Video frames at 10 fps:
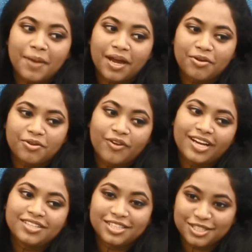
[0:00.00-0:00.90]
My
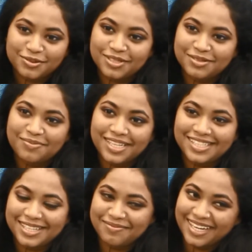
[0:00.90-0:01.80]
drawing teacher was
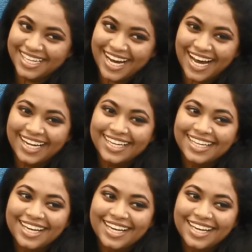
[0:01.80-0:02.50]
basically my dad.